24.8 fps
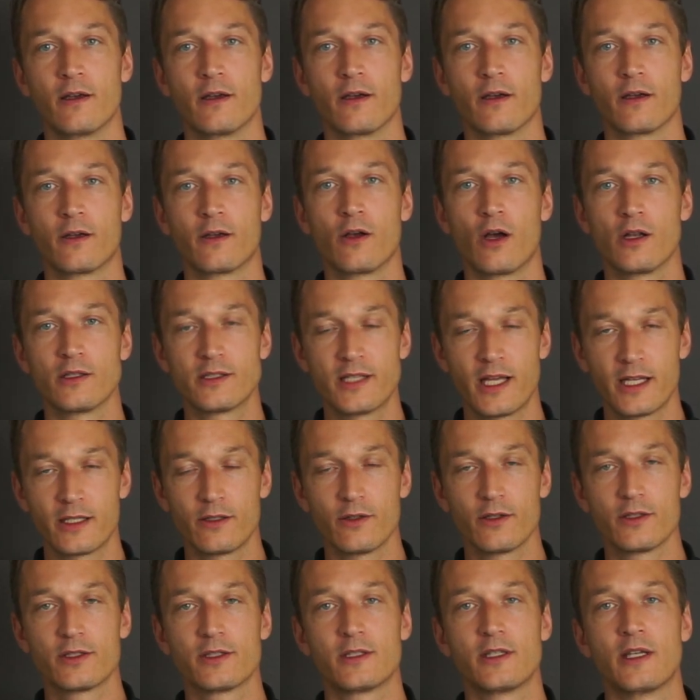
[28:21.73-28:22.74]
contact
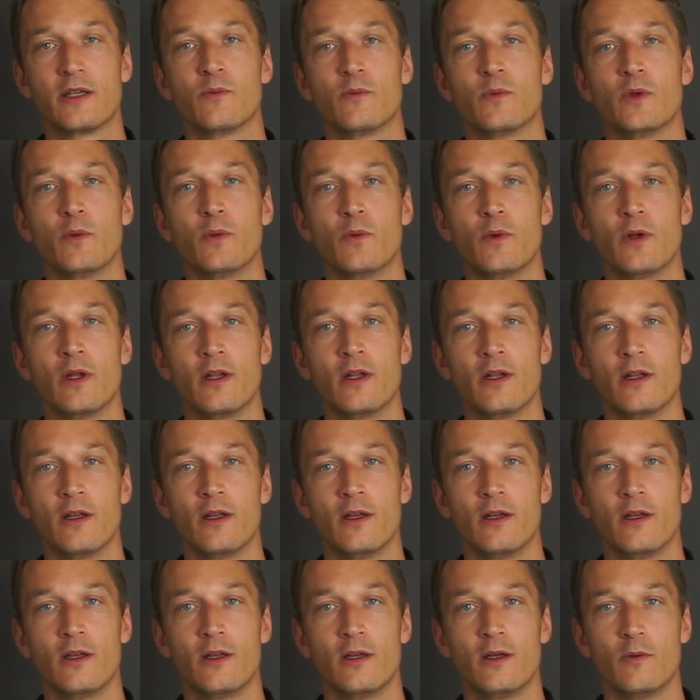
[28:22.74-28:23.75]
us, and we
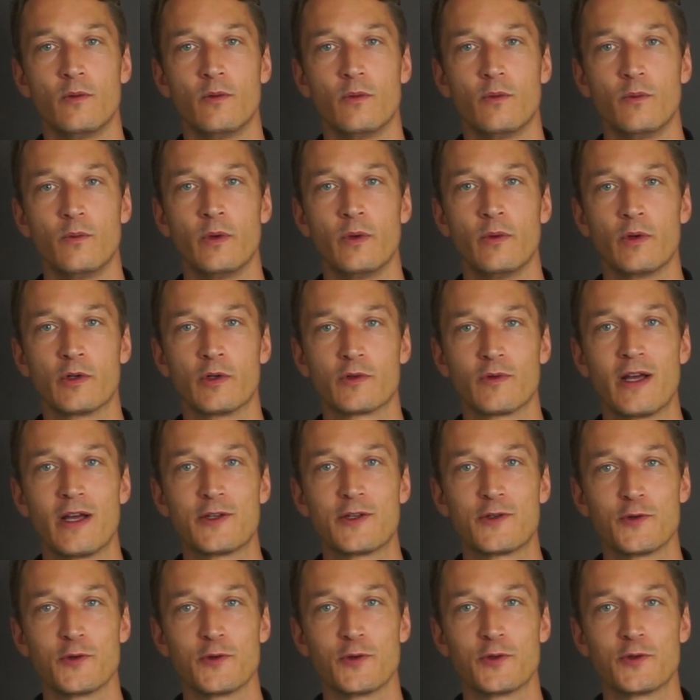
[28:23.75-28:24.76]
will try
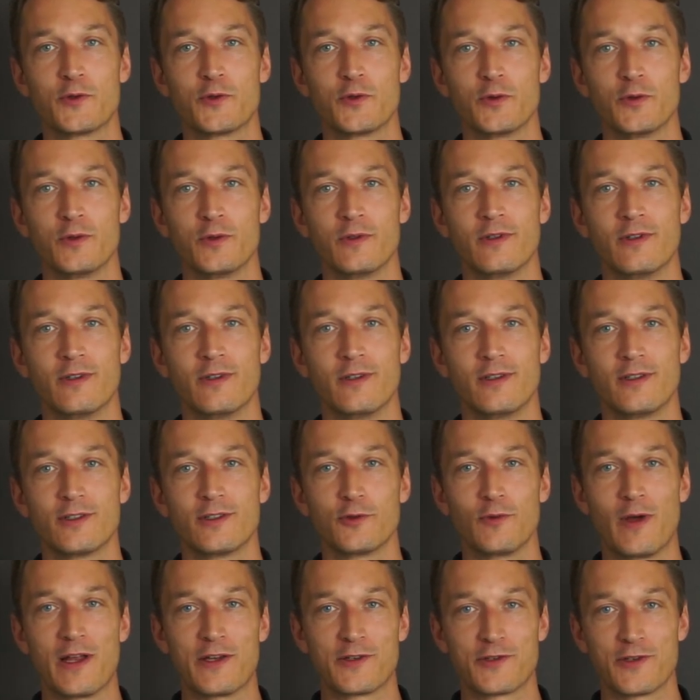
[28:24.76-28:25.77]
to
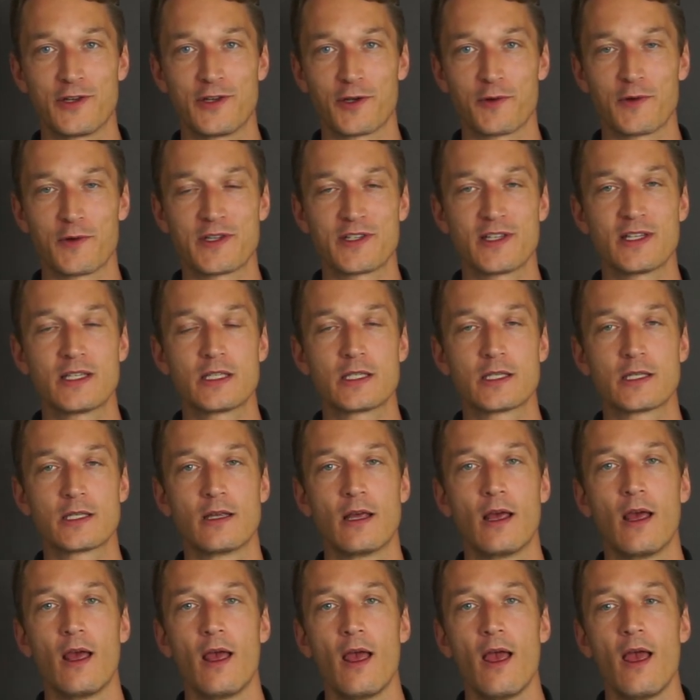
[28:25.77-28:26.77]
answer your questions.
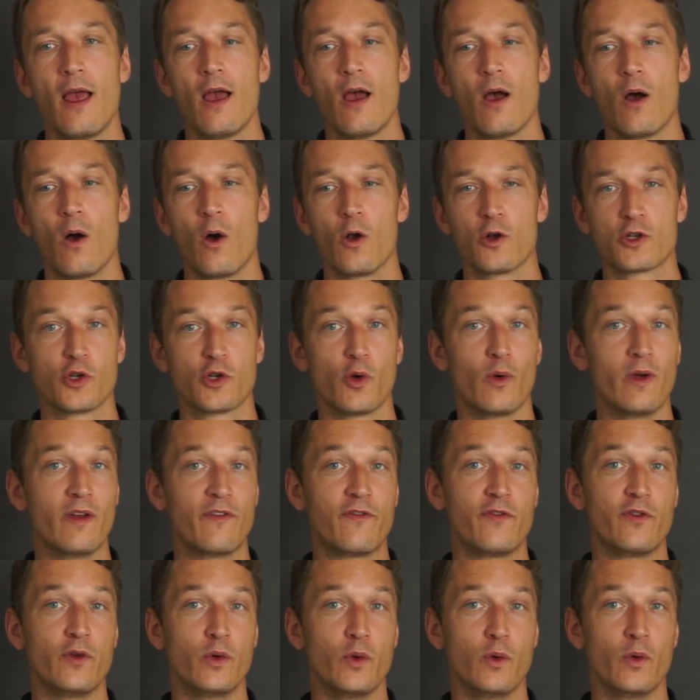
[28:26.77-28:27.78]
Also,
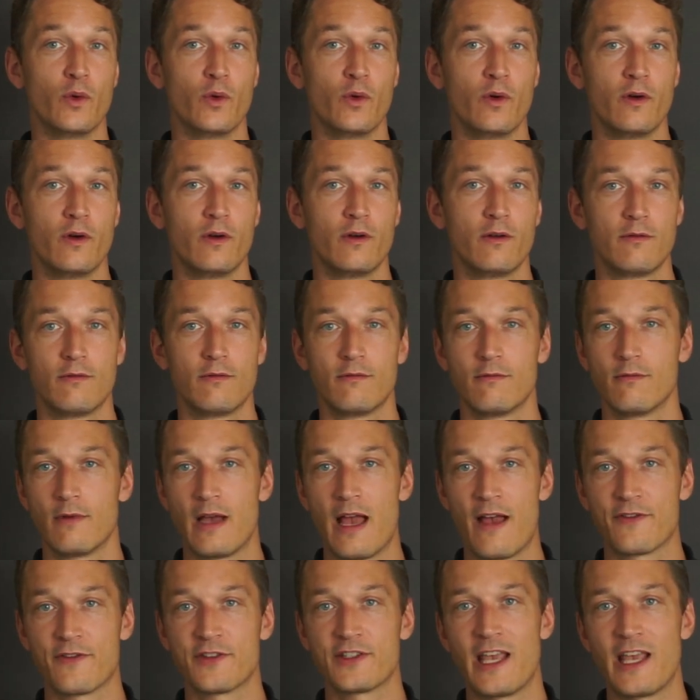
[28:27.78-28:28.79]
if you
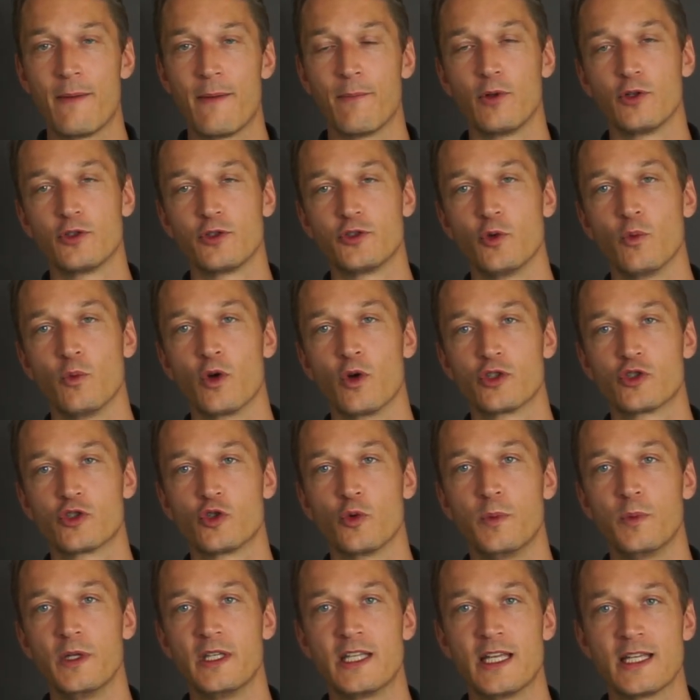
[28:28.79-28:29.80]
have samples you want to
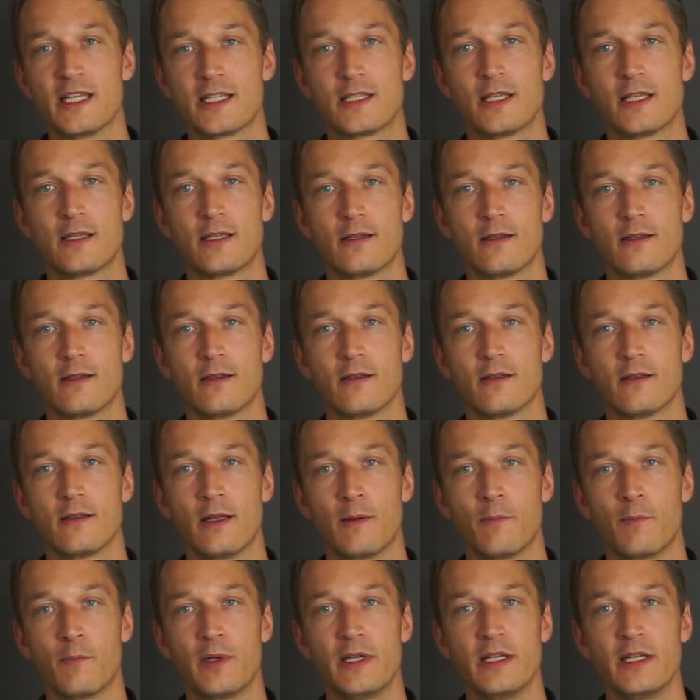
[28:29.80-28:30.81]
be tested,
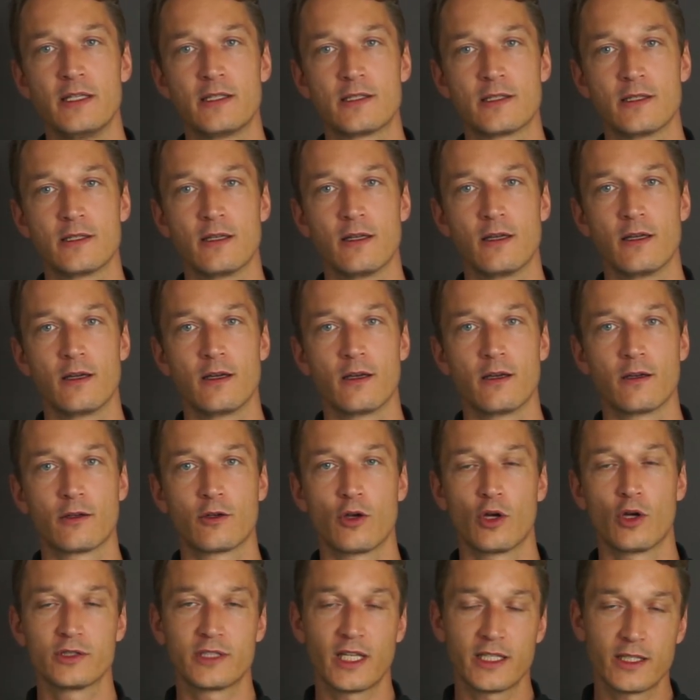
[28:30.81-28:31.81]
then please
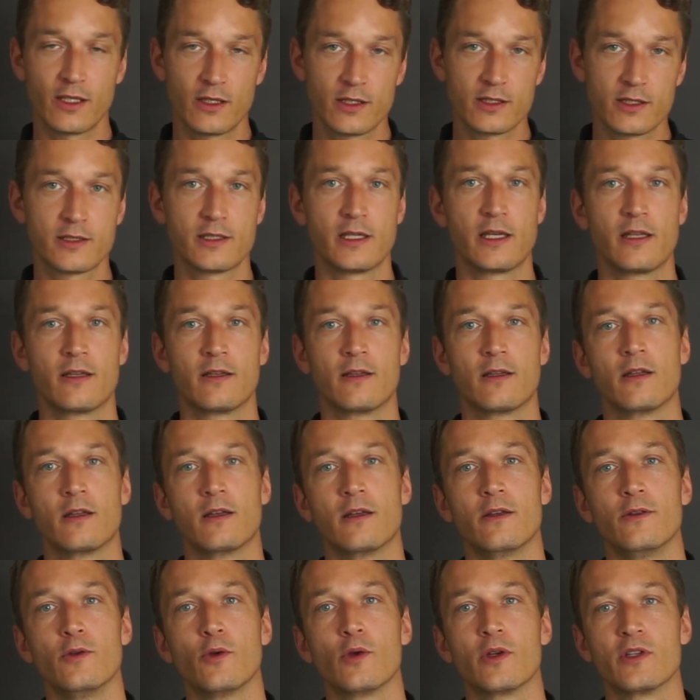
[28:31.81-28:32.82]
contact us, and
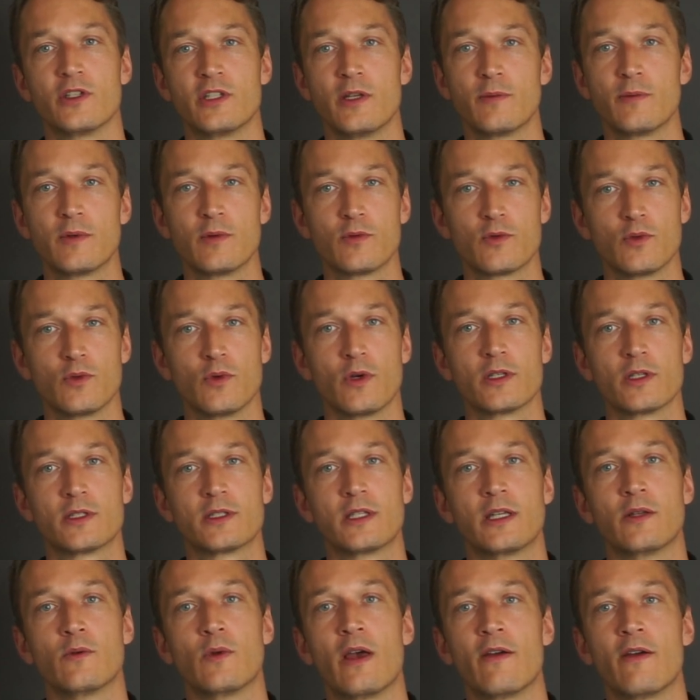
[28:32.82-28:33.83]
you can ship them to us
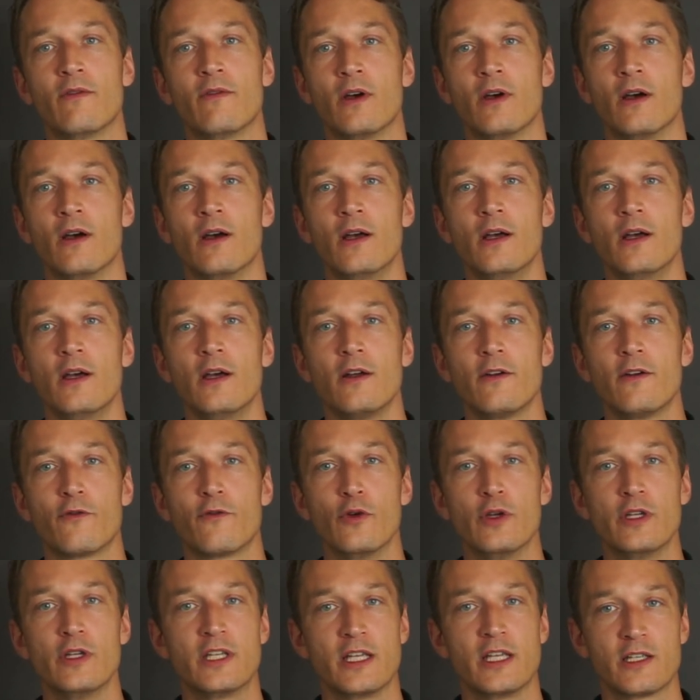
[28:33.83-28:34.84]
and have a
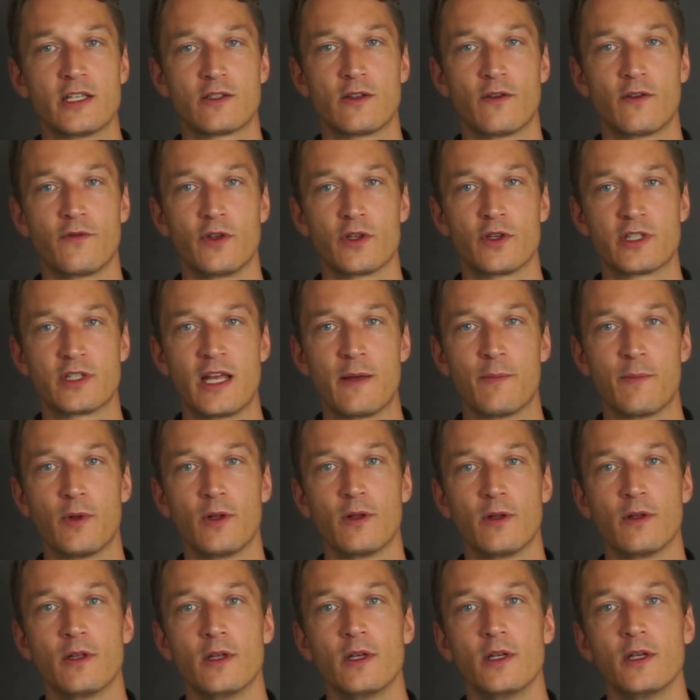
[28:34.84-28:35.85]
free test of your
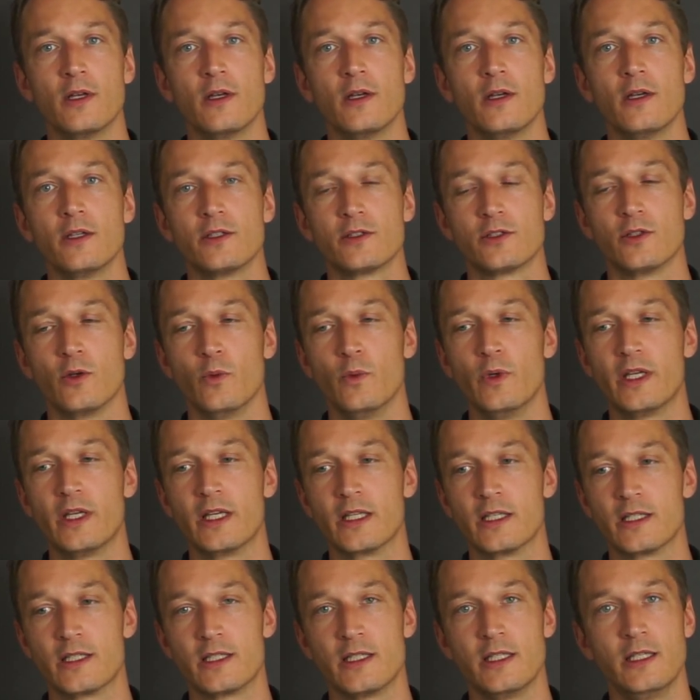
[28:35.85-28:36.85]
sample, so we
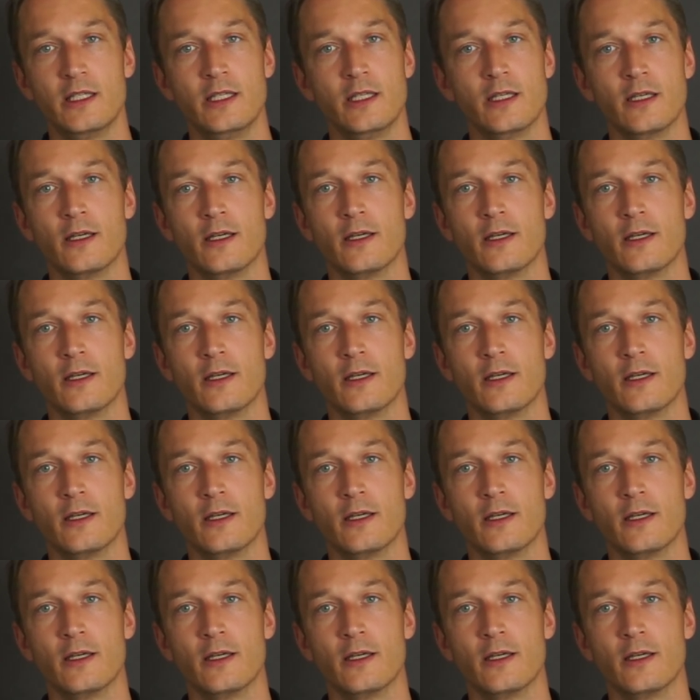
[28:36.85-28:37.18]
can see